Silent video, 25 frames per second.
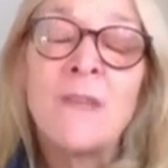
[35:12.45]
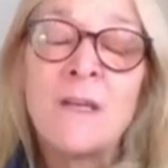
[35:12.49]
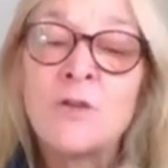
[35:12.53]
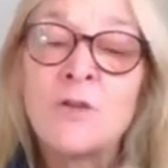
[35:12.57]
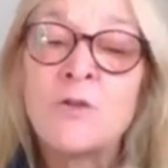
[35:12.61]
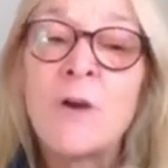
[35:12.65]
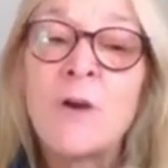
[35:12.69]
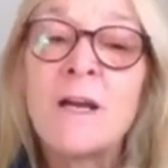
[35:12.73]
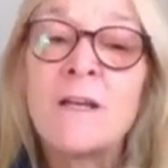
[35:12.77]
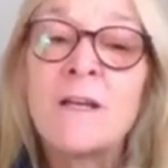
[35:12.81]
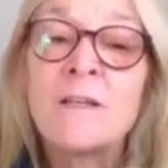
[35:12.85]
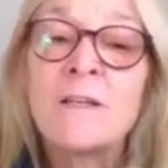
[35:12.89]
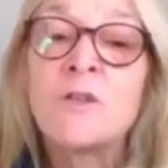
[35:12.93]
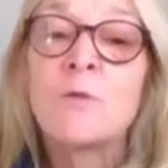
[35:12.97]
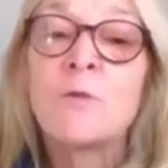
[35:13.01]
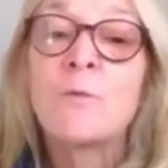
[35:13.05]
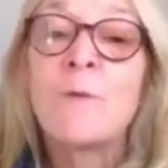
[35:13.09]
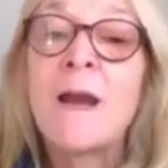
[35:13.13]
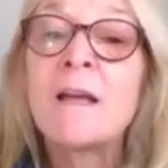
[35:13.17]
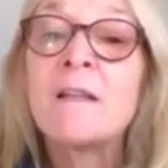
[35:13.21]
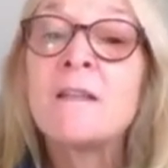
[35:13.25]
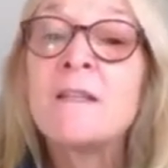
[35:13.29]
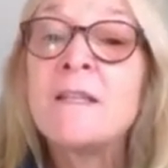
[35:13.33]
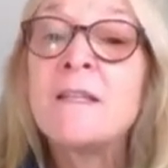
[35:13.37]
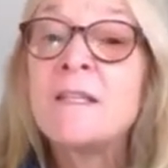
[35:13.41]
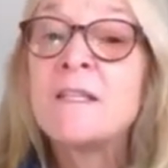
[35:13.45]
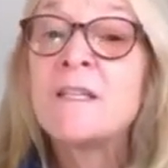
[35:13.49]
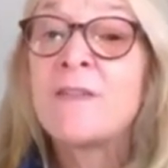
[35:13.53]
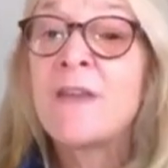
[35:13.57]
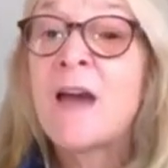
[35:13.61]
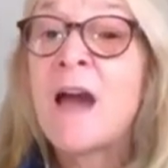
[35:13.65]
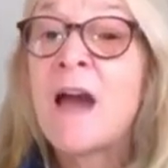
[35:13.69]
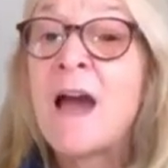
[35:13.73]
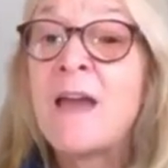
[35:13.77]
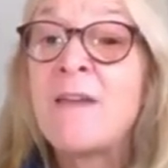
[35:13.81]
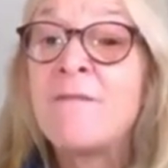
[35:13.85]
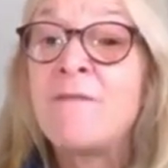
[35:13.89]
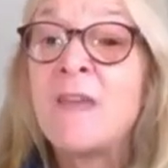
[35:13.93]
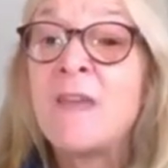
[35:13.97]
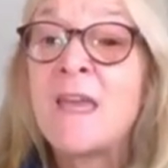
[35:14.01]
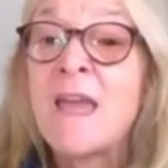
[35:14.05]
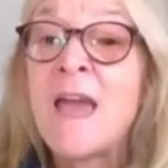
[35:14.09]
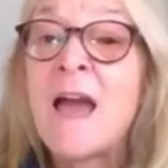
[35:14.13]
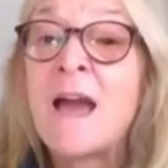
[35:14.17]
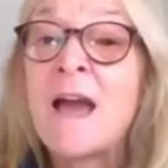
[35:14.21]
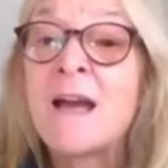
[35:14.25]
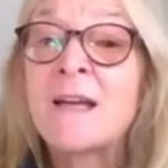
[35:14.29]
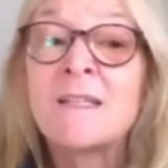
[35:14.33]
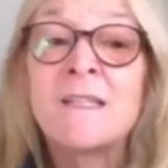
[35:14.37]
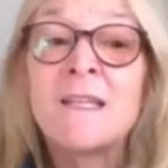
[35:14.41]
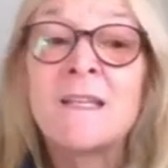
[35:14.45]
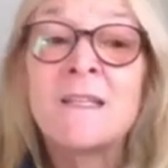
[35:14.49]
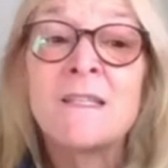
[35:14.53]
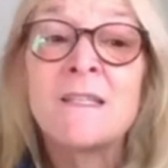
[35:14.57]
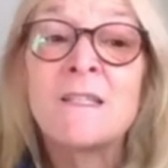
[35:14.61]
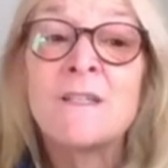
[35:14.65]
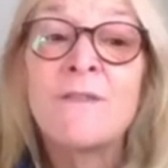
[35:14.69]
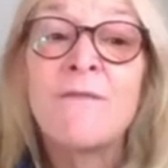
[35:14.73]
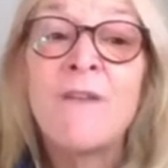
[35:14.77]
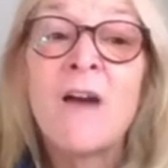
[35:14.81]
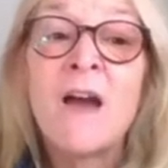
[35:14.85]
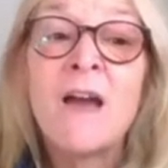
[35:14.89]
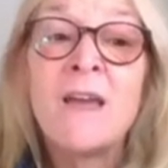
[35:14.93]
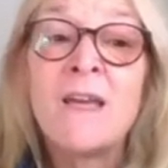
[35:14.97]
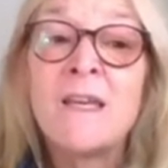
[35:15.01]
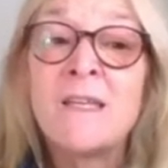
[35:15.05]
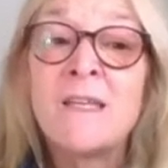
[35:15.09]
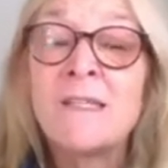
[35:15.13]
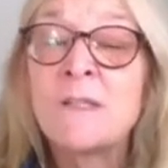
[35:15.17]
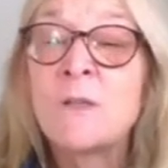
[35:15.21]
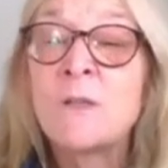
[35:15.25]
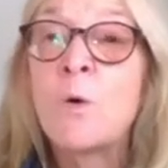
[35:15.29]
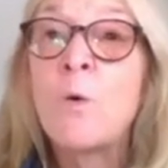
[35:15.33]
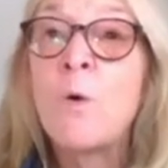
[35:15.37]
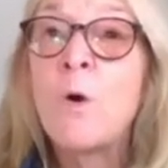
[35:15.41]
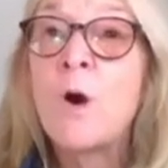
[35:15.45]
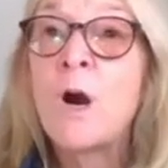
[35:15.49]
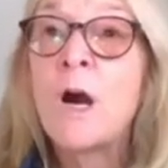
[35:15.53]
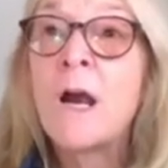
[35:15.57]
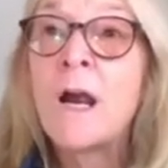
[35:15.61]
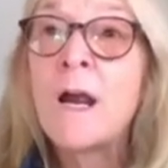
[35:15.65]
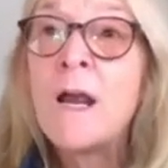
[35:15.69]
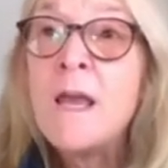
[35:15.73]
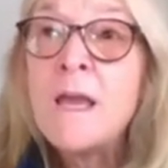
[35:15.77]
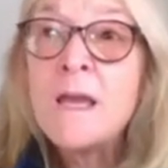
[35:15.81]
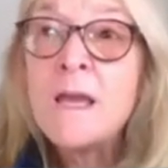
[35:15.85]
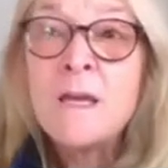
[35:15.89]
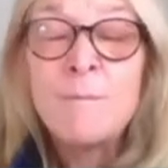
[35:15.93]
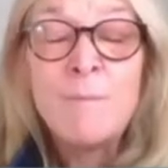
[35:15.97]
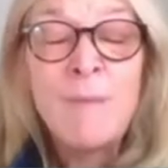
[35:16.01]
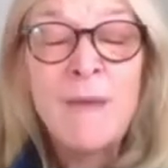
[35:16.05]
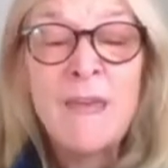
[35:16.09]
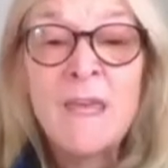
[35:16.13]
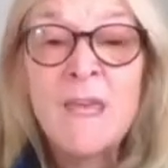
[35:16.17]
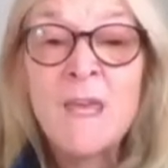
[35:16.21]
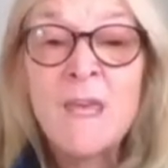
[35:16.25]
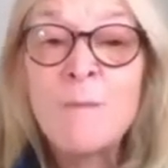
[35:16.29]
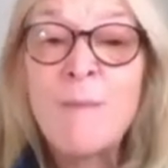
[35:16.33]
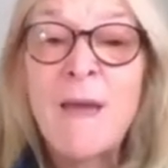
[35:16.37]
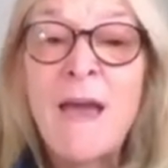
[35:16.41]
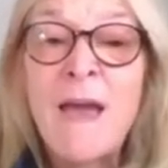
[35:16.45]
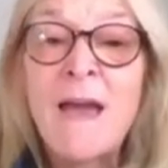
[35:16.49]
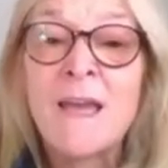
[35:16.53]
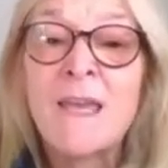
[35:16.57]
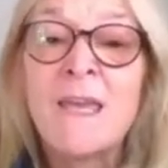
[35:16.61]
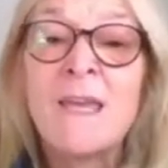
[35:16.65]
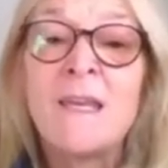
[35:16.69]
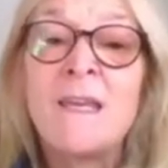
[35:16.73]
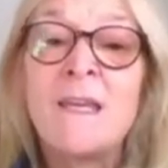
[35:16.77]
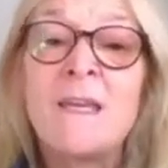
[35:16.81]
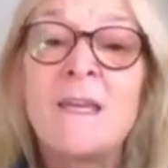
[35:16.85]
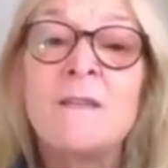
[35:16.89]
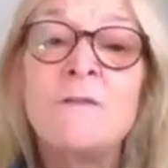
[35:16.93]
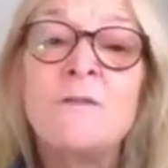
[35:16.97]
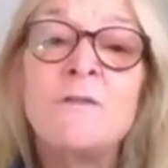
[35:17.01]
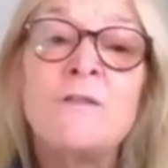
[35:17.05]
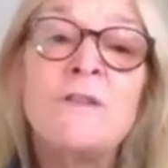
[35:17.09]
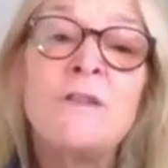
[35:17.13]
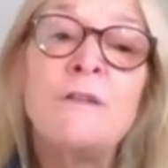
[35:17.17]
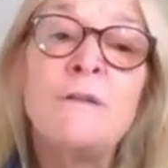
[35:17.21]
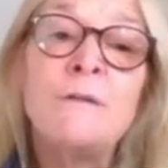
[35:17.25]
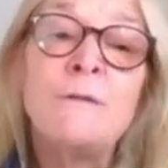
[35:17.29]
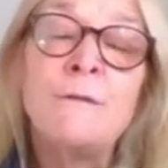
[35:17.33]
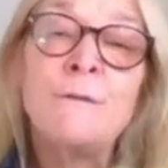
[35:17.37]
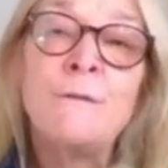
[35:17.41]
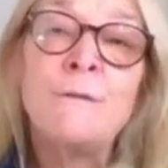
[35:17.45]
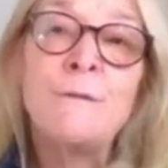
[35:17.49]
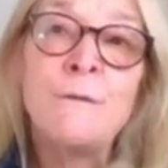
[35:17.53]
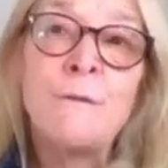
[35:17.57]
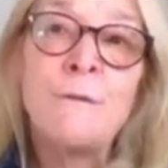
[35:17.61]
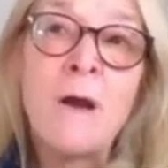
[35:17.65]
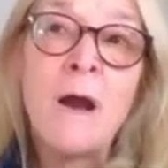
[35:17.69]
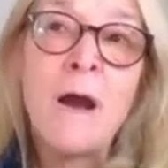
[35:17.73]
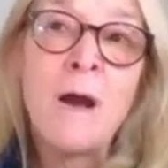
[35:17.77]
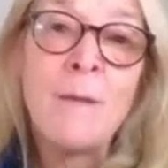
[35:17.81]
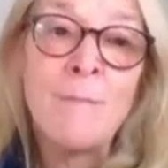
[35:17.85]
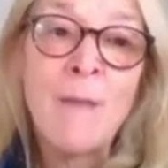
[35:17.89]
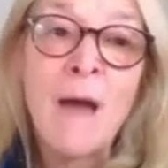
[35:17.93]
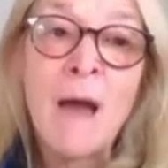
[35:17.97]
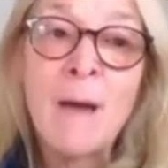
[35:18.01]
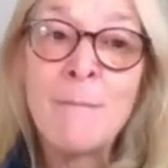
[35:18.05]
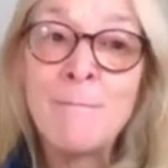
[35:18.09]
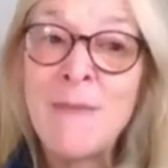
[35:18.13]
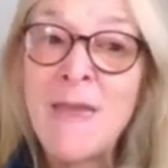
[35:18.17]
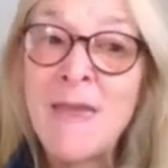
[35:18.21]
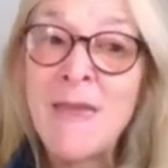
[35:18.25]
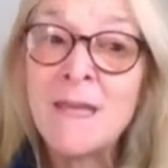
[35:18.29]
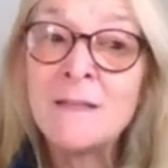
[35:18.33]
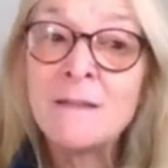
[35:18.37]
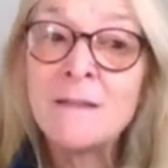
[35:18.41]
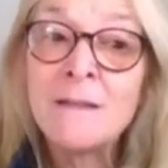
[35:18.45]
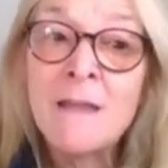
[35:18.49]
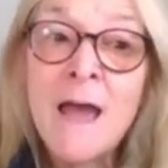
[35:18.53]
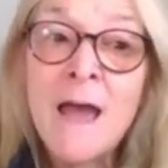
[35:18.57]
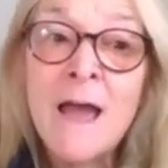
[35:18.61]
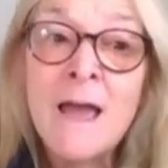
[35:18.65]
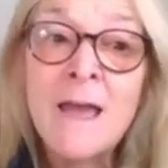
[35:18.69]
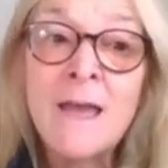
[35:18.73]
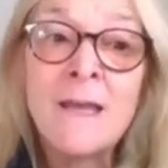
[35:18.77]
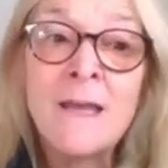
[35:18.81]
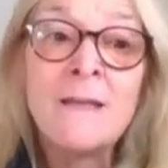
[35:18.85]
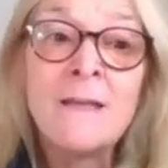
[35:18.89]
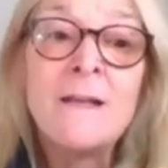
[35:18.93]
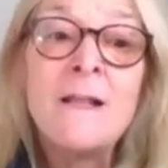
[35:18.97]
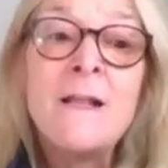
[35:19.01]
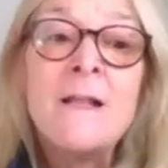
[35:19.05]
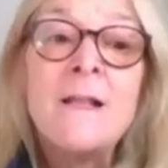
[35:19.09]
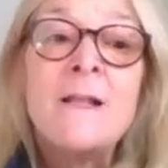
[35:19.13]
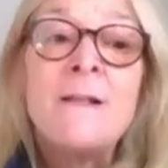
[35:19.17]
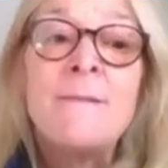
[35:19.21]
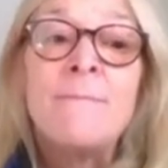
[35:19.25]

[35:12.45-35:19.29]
the drug directly to the IV access device or piggyback it into um, a main line.